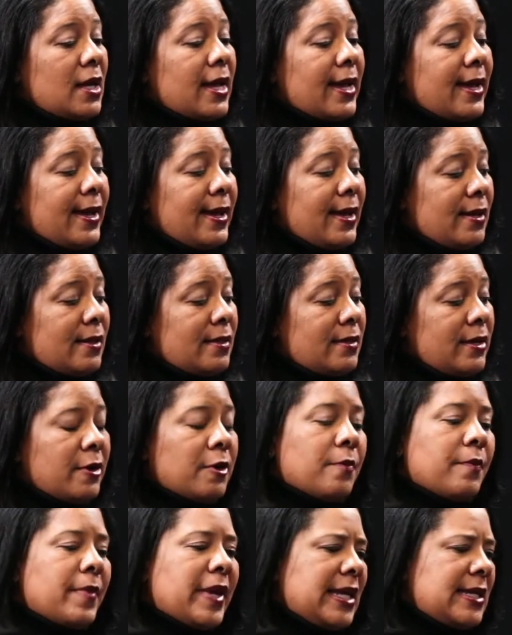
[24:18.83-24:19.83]
and
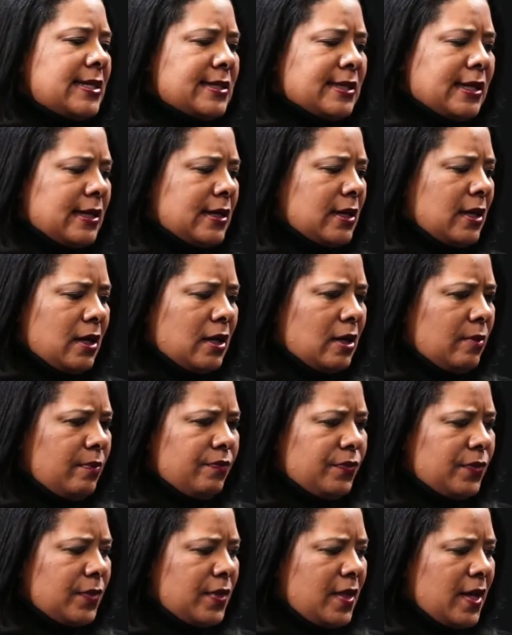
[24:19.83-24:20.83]
they're amazing.
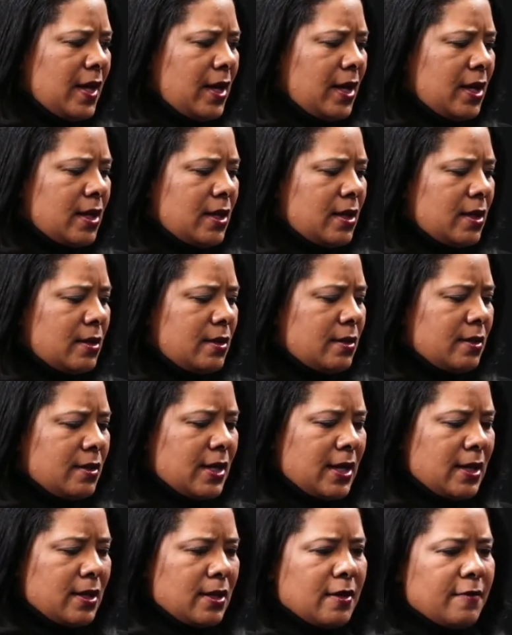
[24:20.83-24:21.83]
They
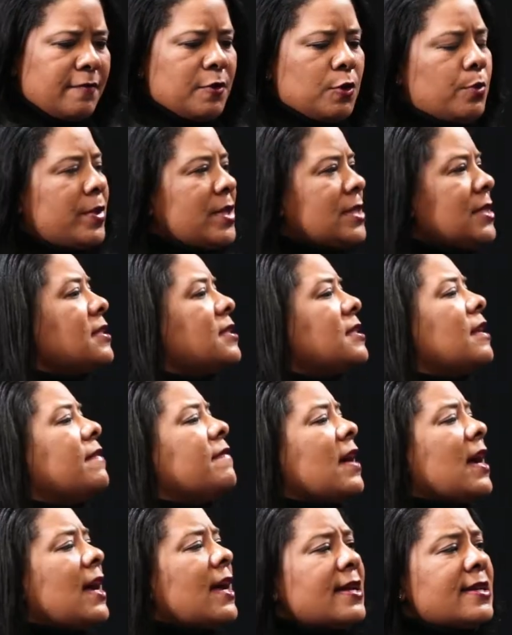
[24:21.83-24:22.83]
give you business
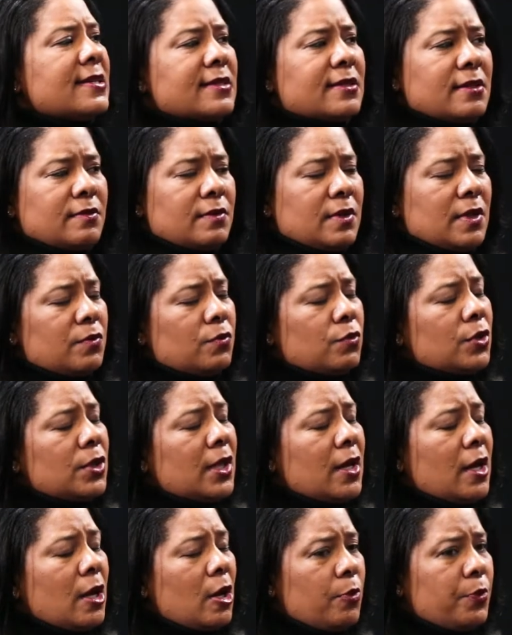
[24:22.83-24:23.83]
advice and
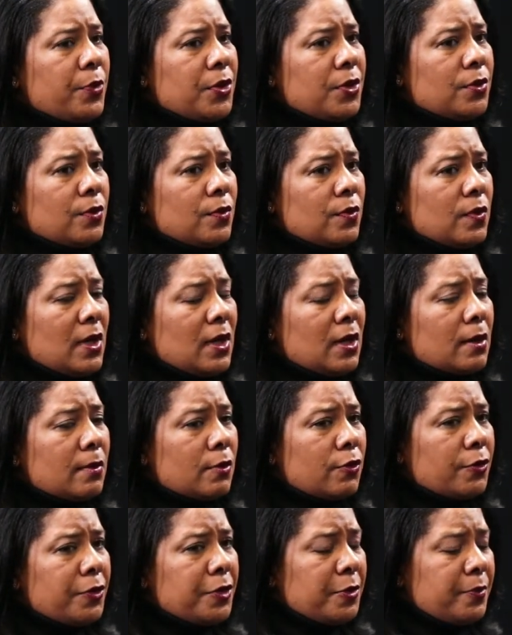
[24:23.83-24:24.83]
really help you
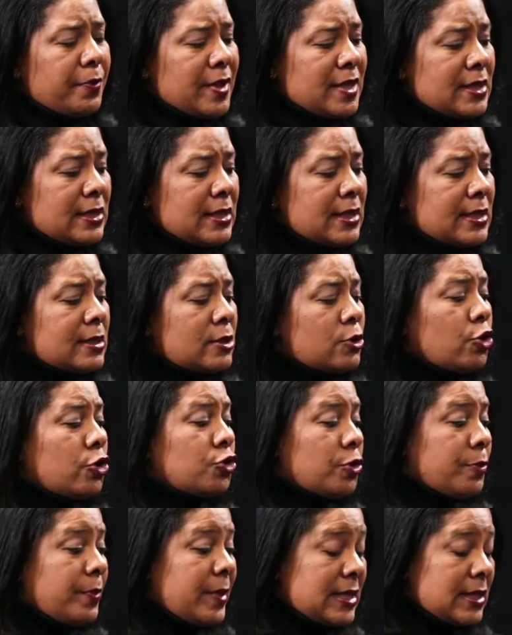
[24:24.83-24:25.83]
grow your business,
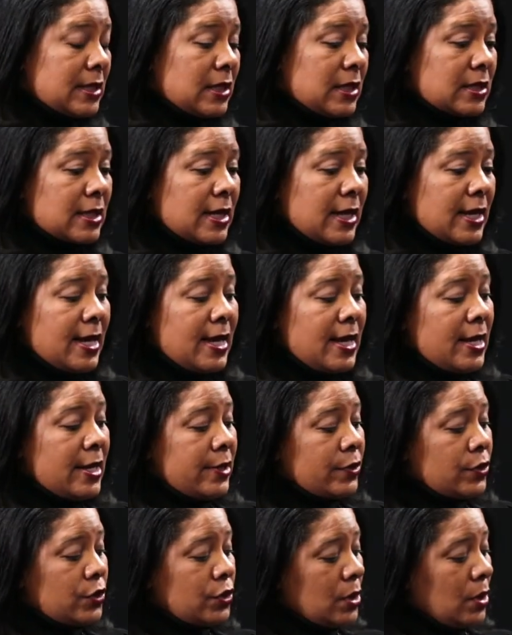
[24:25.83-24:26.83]
start your business.
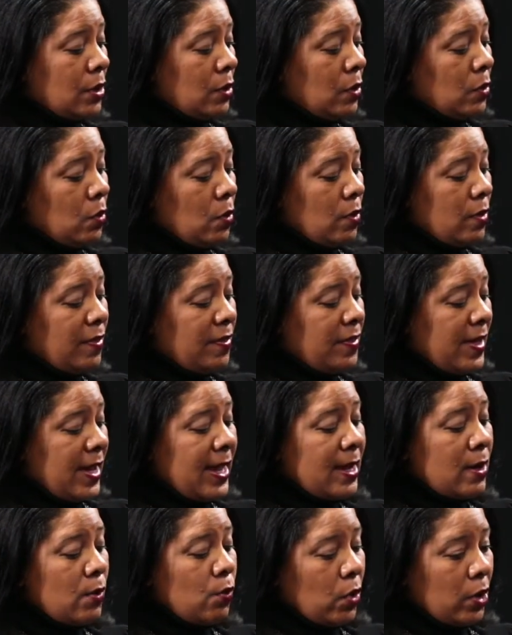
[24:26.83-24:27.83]
So
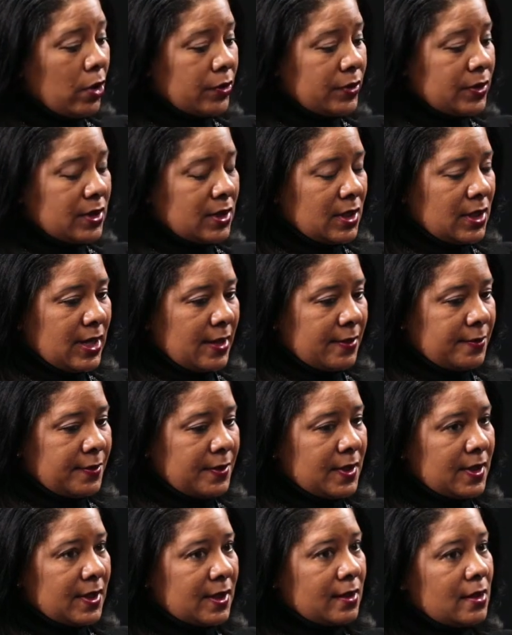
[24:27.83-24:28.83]
they worked together
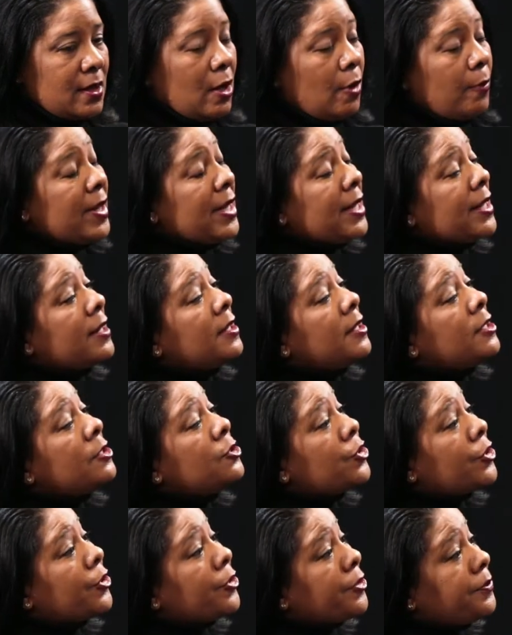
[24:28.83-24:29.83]
to help me get an
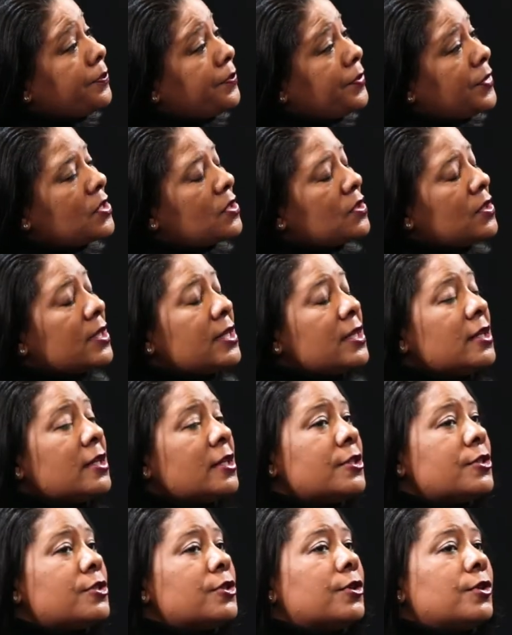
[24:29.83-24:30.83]
intern. So I get an
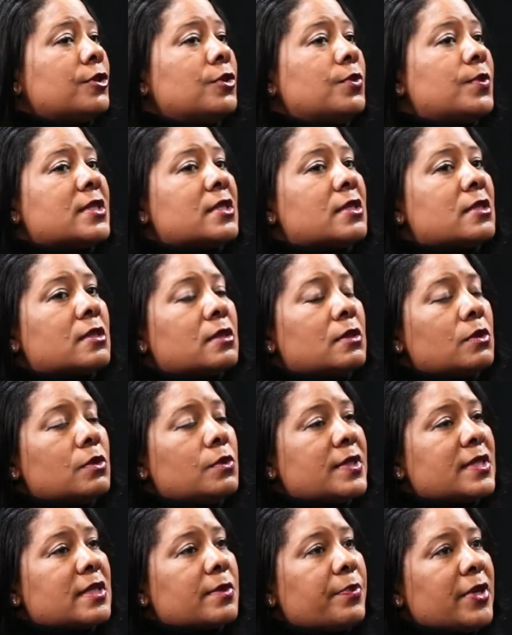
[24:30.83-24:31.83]
intern who
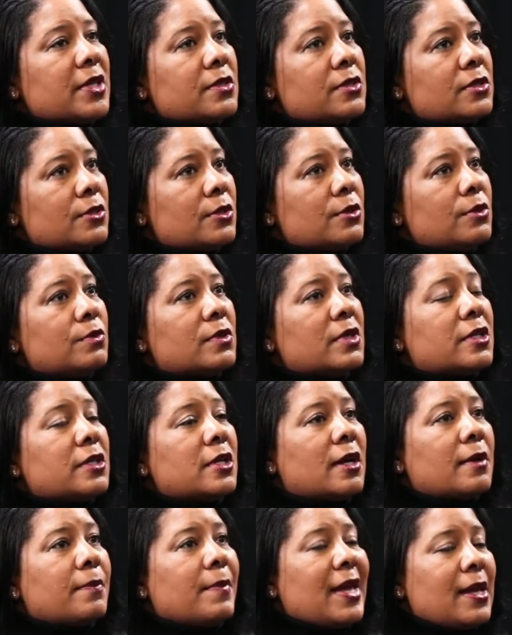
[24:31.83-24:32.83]
was a Pitt student, a
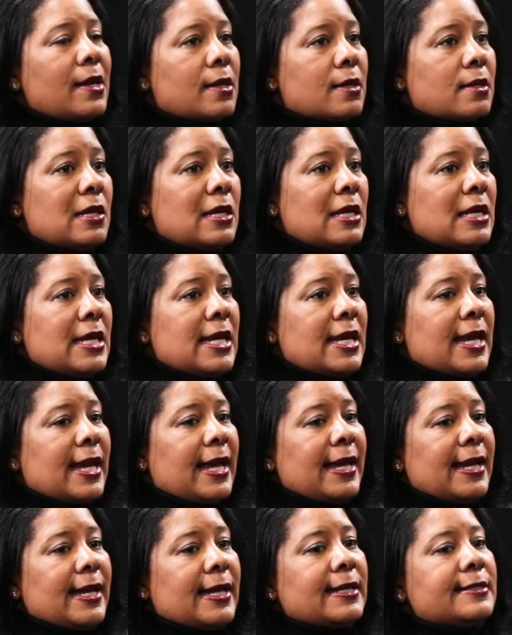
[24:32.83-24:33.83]
young man,
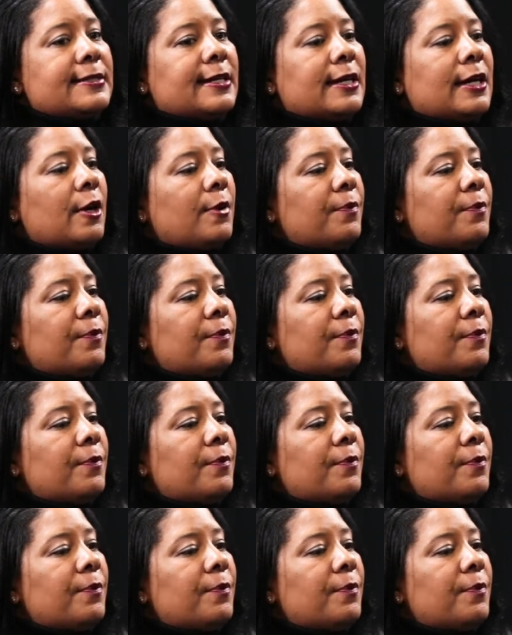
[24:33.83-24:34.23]
and